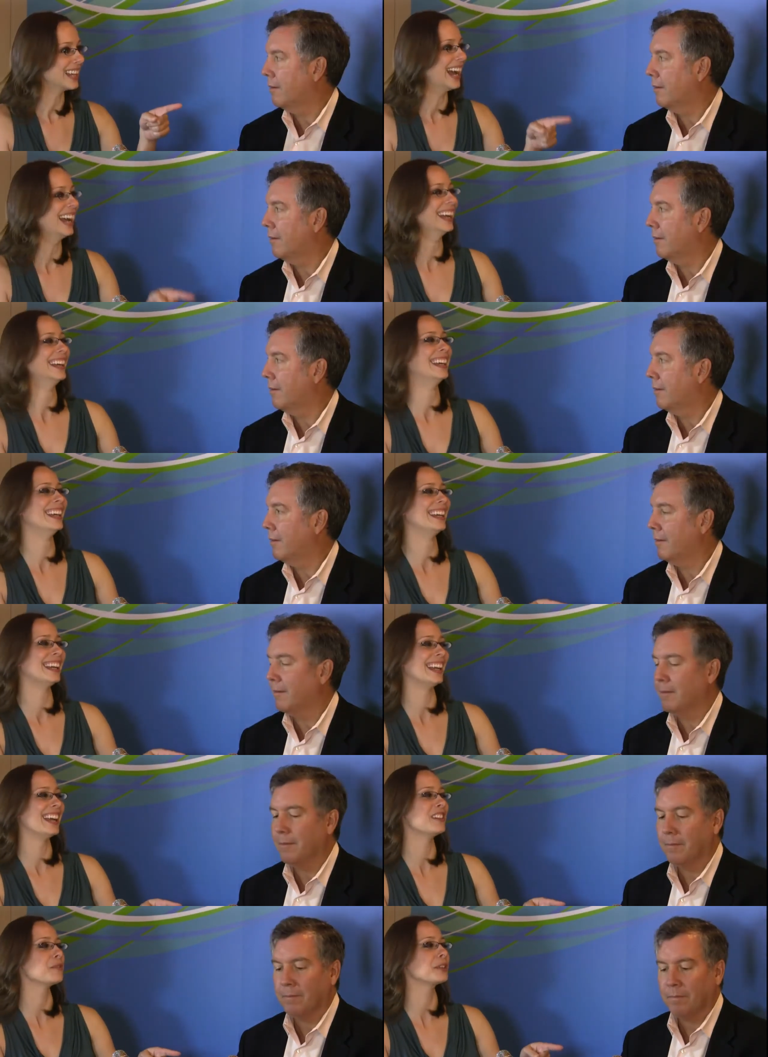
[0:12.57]
Speaker 1: I was I
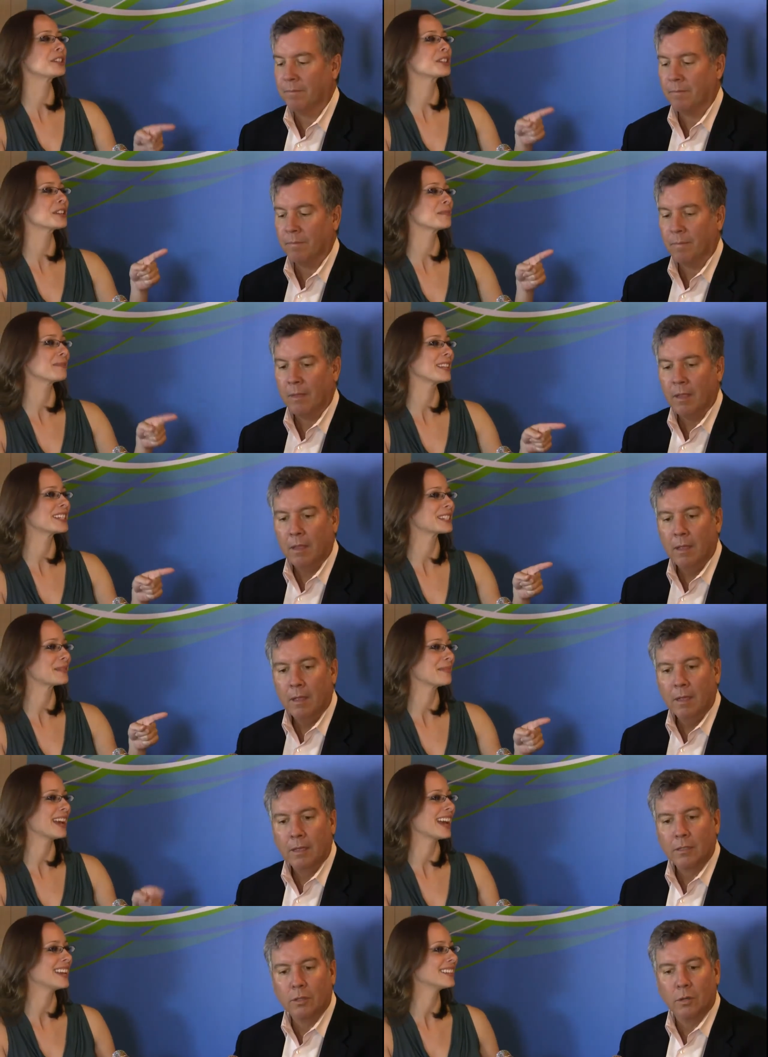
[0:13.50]
was we right. We should have placed a
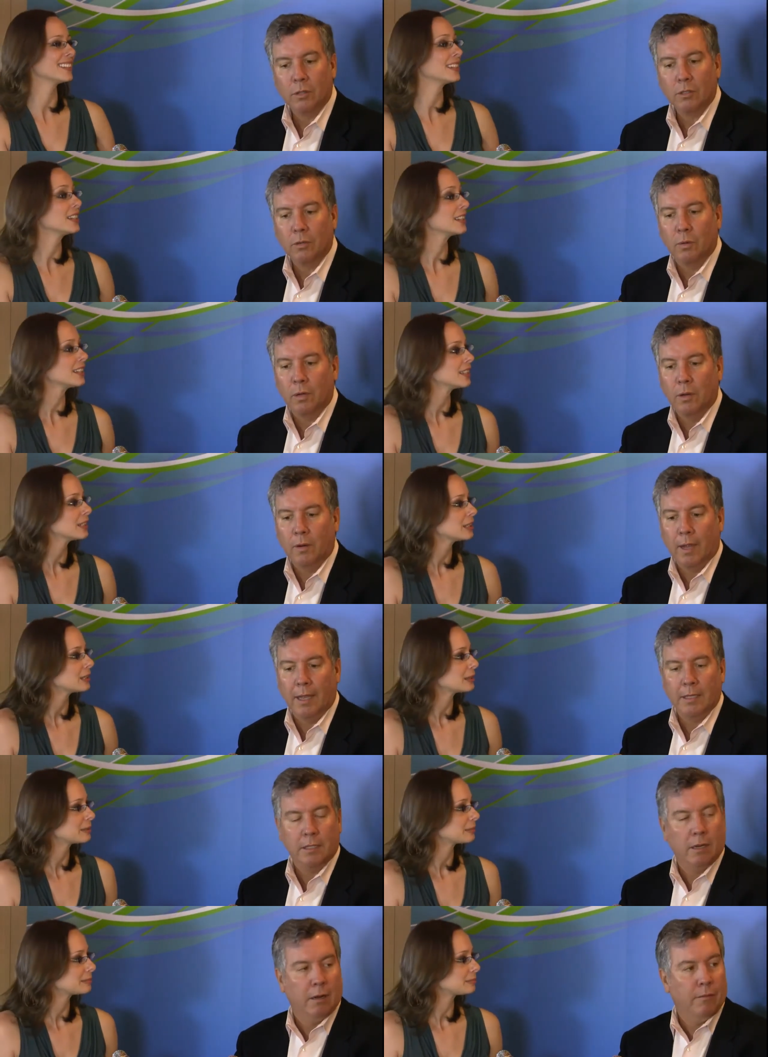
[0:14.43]
bet. So,
Speaker 2: so what are you
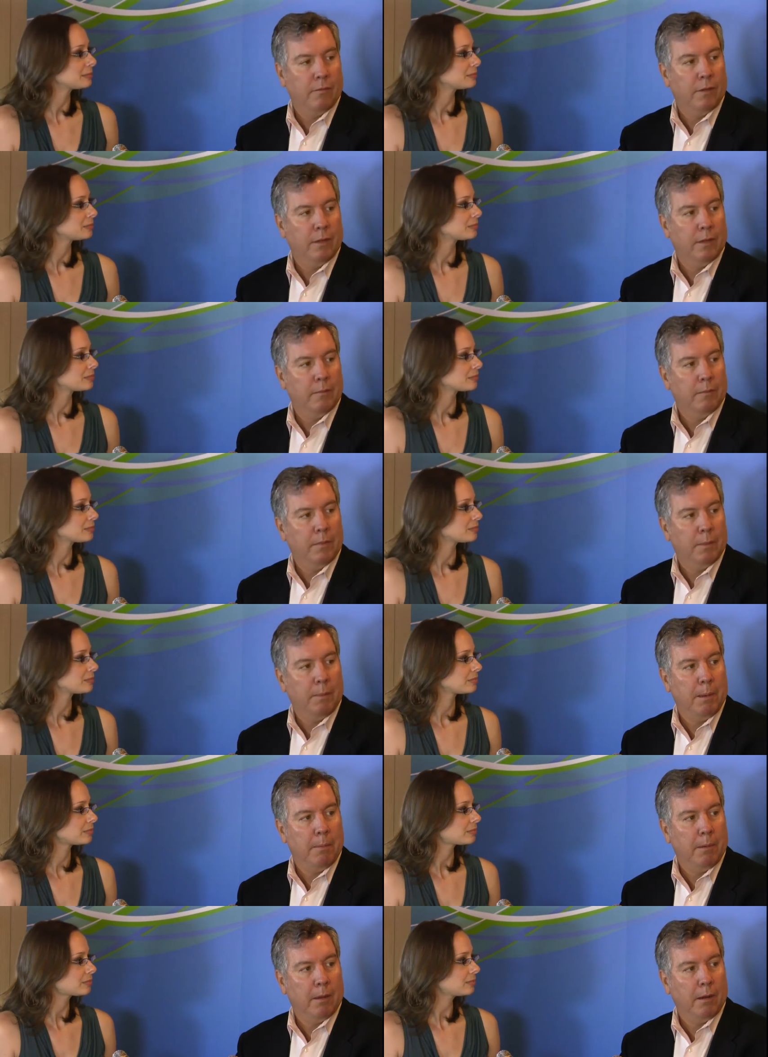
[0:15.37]
guys hearing from the, the
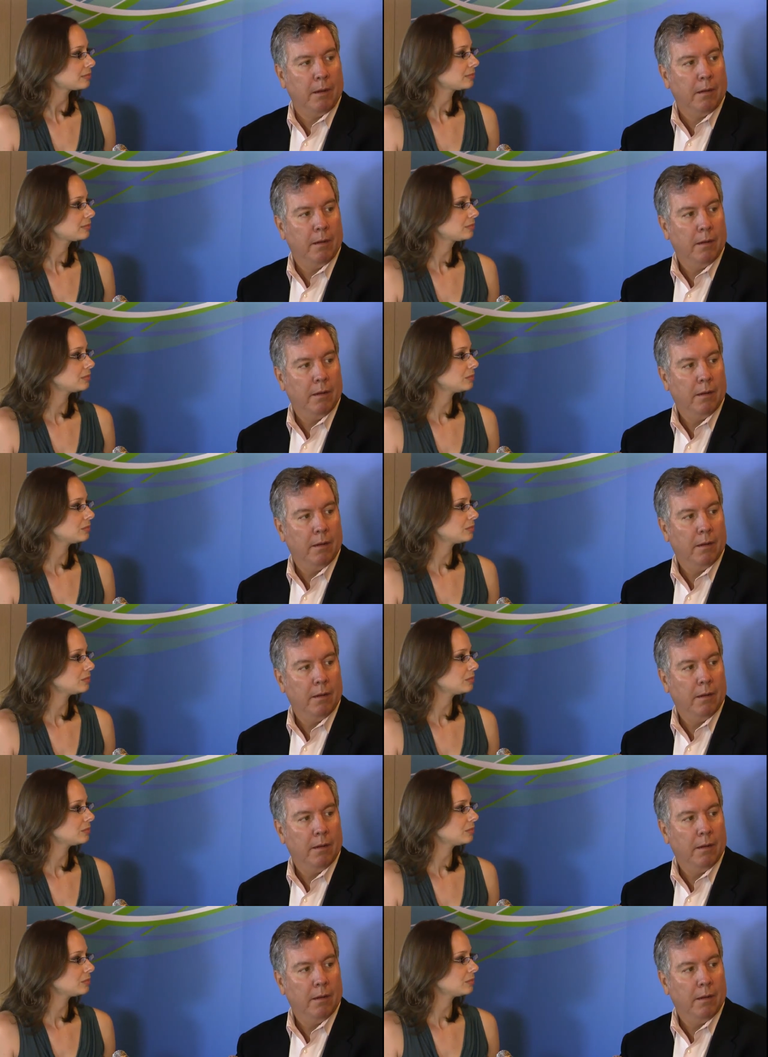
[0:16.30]
people here?